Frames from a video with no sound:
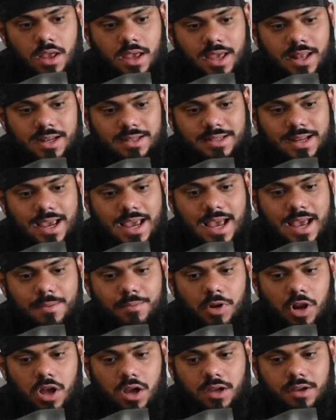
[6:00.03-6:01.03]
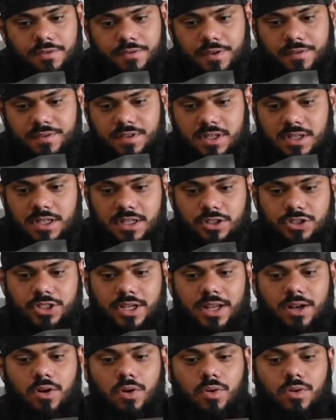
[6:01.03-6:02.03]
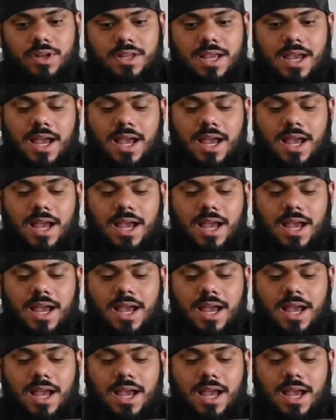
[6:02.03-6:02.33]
It is a M-LOK 15-inch. It only